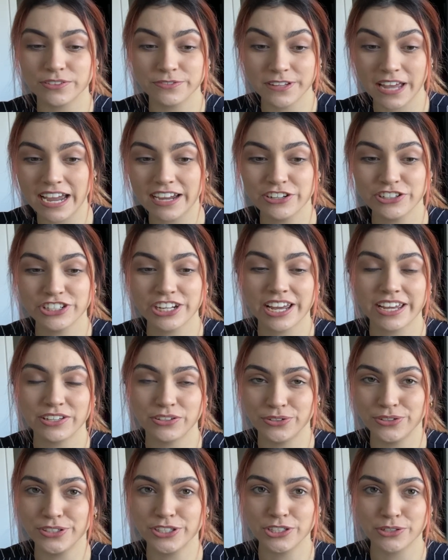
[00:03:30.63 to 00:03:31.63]
hashtag
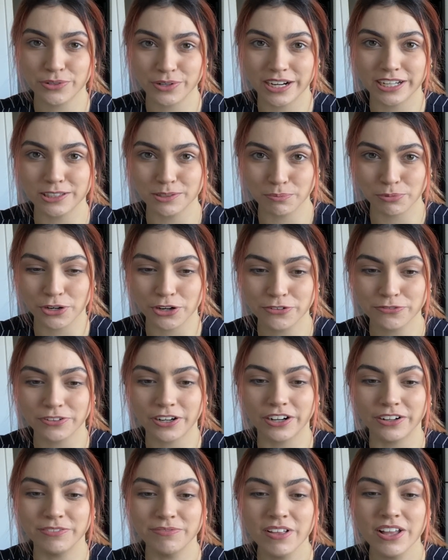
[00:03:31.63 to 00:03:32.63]
use throughout the
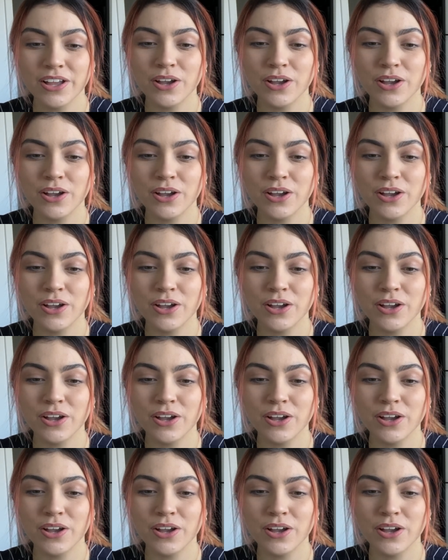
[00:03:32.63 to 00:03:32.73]
profile,